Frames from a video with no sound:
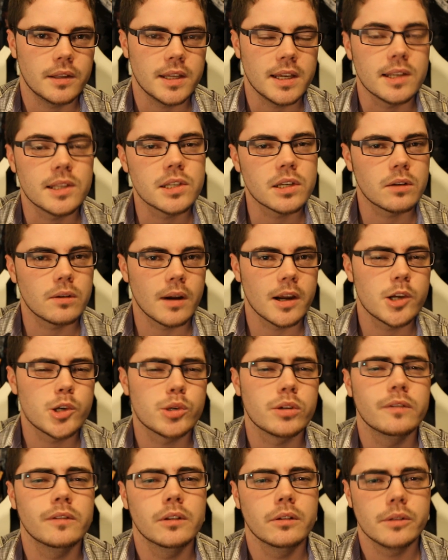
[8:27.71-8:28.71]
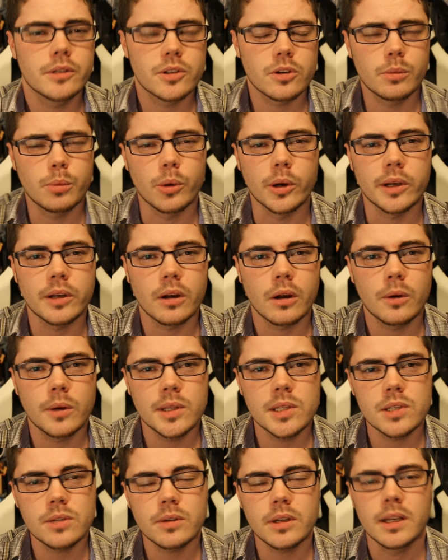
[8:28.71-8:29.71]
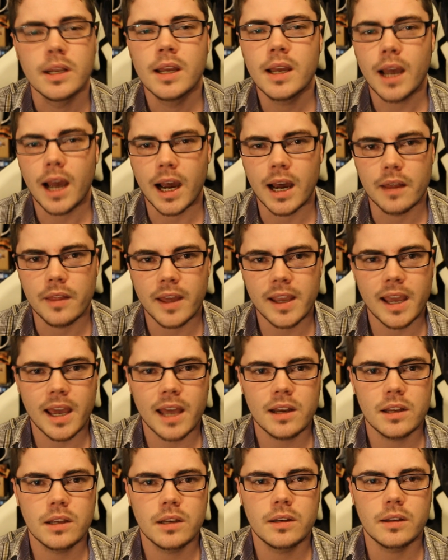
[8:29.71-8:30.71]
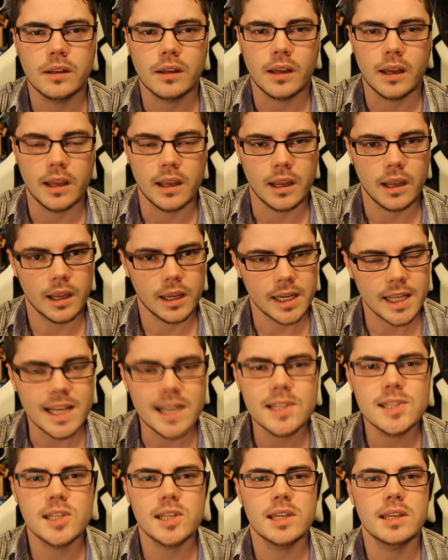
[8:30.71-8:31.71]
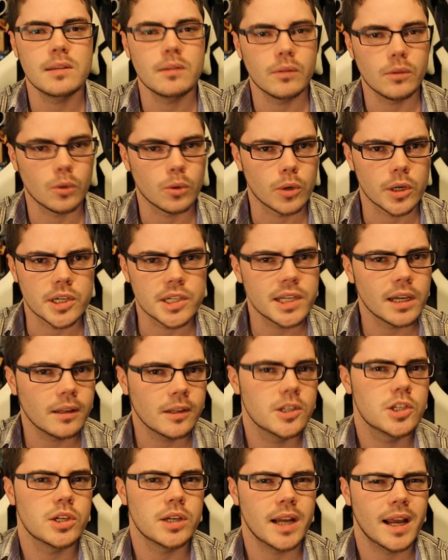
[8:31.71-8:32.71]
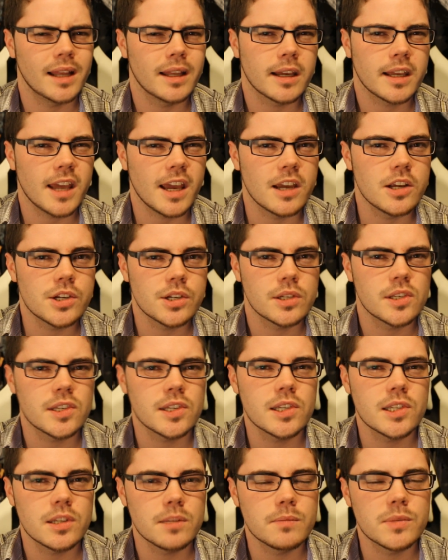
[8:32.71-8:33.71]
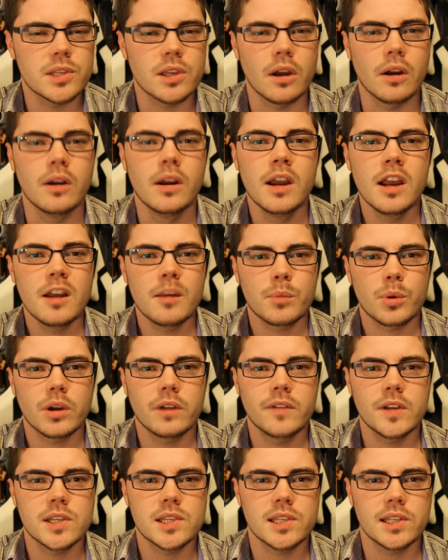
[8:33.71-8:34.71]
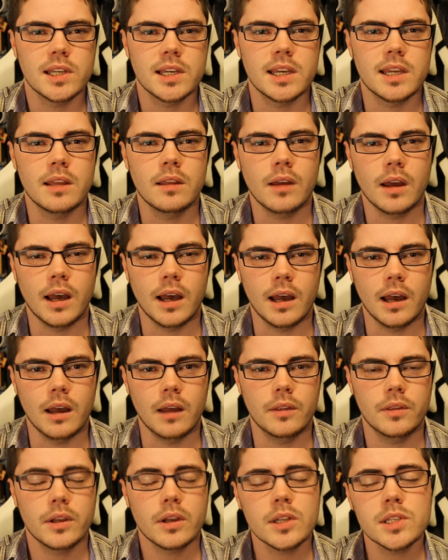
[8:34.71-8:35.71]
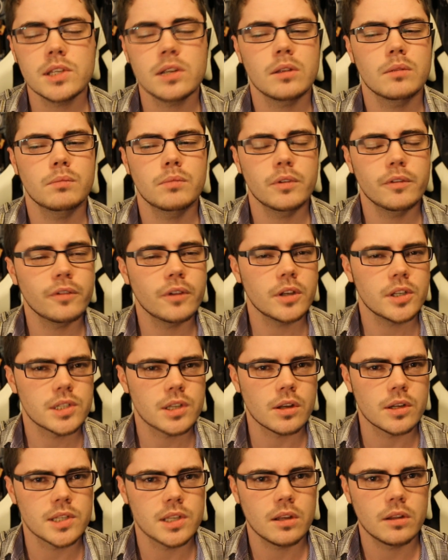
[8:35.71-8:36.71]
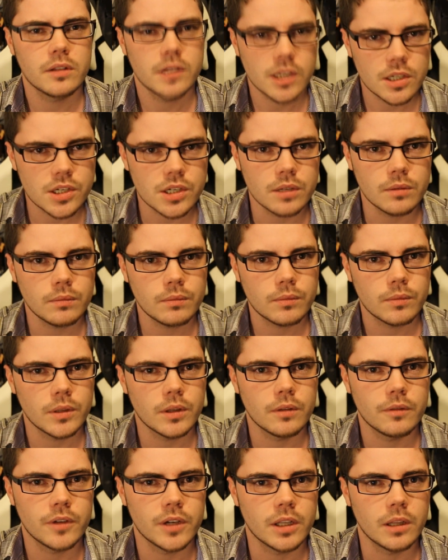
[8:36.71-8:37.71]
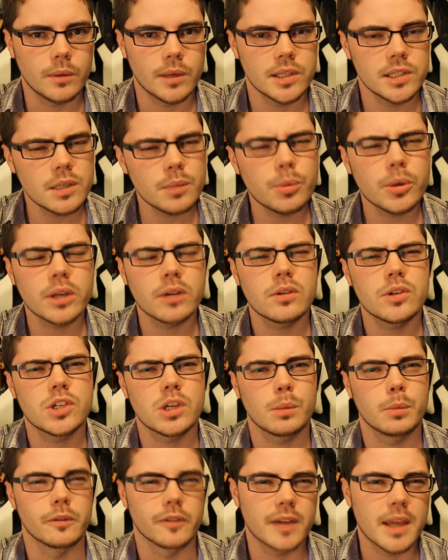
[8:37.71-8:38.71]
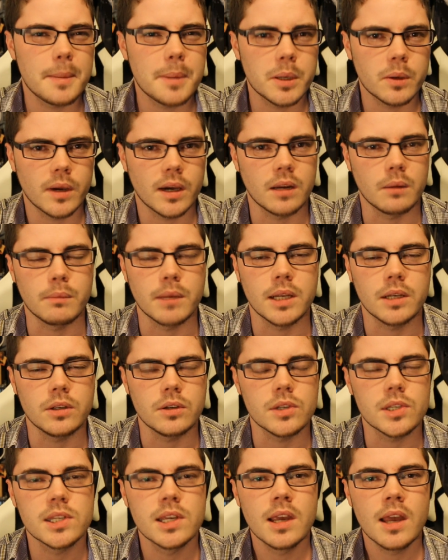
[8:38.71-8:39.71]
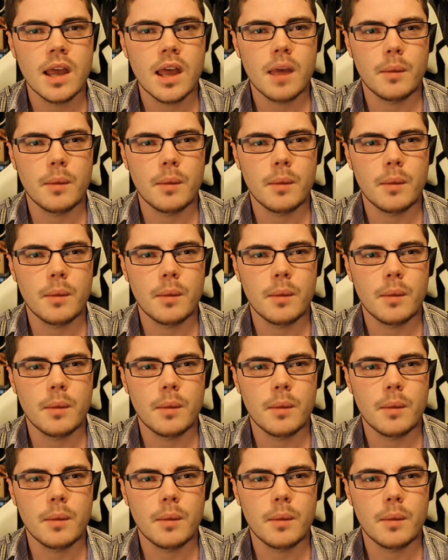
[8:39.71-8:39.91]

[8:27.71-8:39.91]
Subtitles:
integration of Loot 2.0 into it. They added an easy or intelligent allocation system. So previously, the first console edition, the vanilla one, did a pretty good job of keeping you out of menus.